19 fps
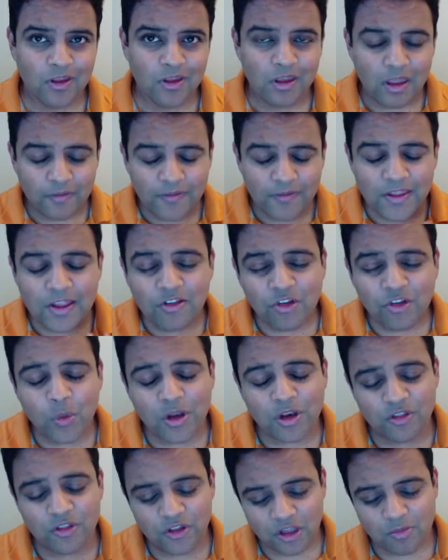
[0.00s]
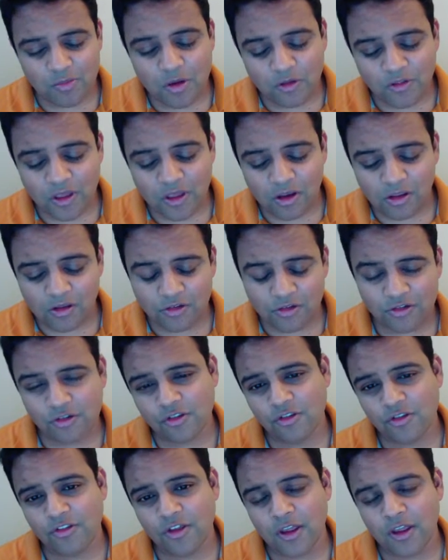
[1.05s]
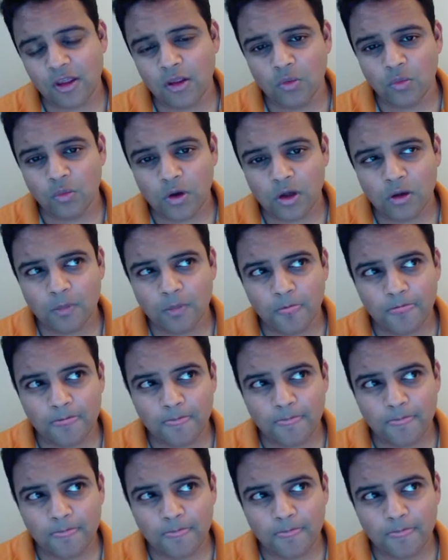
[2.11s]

And the easy way to think about that is just to say, well,